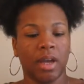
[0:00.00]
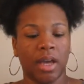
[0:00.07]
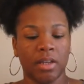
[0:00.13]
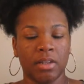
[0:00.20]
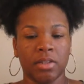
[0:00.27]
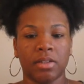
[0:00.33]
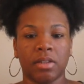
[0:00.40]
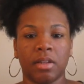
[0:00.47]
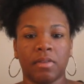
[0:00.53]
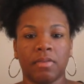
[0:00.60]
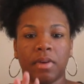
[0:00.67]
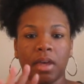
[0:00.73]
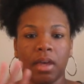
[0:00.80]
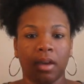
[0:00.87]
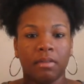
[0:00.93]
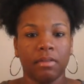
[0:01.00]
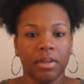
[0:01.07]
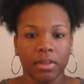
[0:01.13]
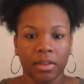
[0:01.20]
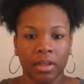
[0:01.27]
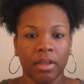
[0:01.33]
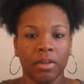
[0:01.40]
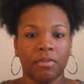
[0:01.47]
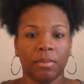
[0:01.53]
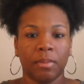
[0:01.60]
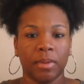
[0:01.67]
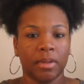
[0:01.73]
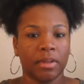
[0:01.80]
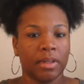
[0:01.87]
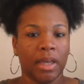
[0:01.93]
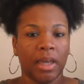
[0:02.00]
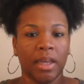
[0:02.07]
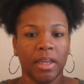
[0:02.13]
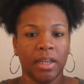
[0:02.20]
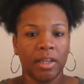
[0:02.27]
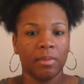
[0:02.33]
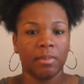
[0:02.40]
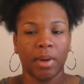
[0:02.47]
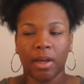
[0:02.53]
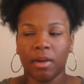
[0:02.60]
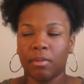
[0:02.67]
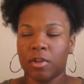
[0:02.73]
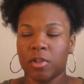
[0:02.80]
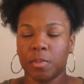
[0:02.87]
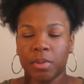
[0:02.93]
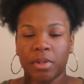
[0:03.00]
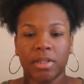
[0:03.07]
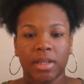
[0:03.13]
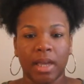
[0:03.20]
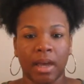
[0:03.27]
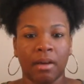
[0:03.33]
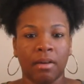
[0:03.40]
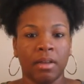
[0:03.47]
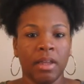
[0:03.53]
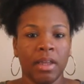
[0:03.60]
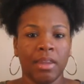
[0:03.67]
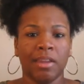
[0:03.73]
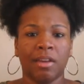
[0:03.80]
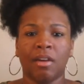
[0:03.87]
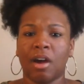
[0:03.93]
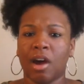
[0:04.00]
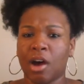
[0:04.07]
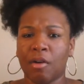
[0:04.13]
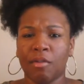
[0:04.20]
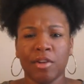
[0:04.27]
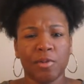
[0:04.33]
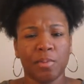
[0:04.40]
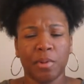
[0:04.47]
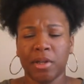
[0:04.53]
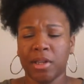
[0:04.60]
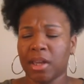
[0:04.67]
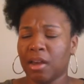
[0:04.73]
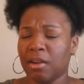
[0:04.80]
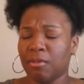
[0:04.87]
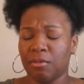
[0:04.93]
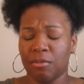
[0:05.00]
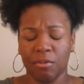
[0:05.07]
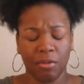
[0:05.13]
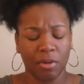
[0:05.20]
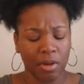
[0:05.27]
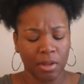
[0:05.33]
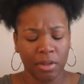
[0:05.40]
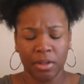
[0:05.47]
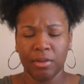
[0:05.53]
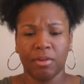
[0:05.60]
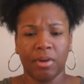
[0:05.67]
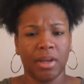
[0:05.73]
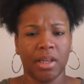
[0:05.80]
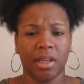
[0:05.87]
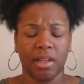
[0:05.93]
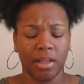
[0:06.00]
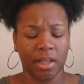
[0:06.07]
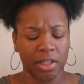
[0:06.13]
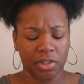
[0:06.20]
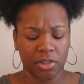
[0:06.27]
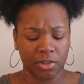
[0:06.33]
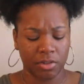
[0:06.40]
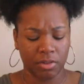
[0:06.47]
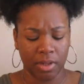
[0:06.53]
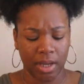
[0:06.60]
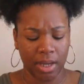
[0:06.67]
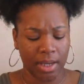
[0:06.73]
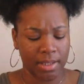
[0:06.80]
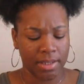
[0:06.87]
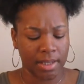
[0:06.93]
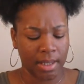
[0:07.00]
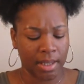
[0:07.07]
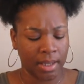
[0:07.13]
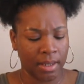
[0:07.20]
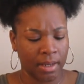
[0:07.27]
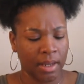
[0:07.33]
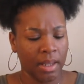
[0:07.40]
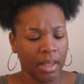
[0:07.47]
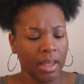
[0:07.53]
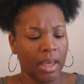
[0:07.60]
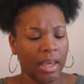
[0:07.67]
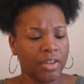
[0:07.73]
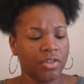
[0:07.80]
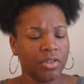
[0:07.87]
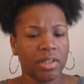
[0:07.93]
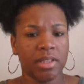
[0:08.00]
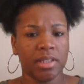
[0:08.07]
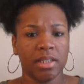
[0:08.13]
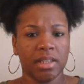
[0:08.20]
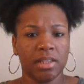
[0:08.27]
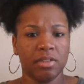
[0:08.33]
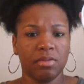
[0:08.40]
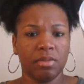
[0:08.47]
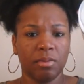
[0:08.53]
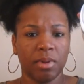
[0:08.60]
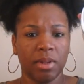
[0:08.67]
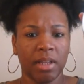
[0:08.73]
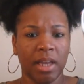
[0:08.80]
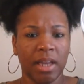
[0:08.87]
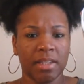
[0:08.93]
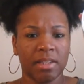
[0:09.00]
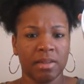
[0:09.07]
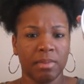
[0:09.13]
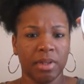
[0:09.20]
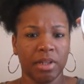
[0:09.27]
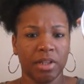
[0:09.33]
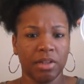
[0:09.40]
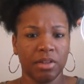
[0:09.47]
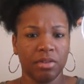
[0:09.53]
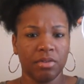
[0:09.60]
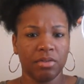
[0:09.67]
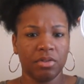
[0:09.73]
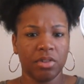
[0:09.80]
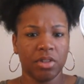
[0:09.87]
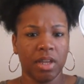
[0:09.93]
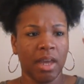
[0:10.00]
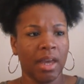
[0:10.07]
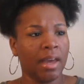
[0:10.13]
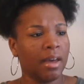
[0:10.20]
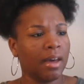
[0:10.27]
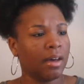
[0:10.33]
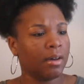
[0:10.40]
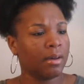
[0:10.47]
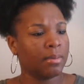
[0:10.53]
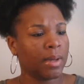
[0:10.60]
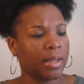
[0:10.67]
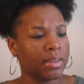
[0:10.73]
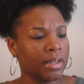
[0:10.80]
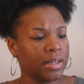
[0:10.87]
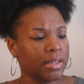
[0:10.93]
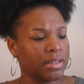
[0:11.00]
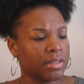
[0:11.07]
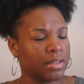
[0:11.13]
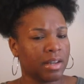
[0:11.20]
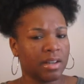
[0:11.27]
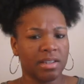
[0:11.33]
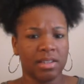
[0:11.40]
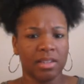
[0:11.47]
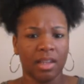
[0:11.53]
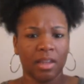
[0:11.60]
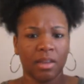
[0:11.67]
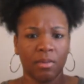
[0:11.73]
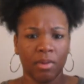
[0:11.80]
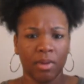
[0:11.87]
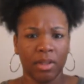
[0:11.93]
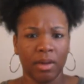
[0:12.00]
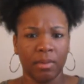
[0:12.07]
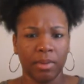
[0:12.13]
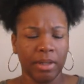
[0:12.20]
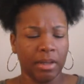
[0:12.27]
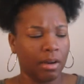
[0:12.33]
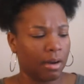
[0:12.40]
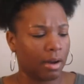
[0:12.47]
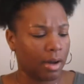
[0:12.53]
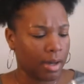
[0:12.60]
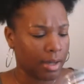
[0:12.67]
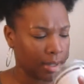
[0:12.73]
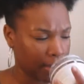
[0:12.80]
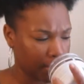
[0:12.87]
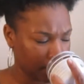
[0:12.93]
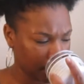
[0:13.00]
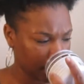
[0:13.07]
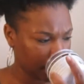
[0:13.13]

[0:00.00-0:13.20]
I just love everything from that Eden Body Works puts out. They're always putting out really great collections, you guys. And as you can see, this one really hasn't been used yet. Um, I think this is our second one that we are on.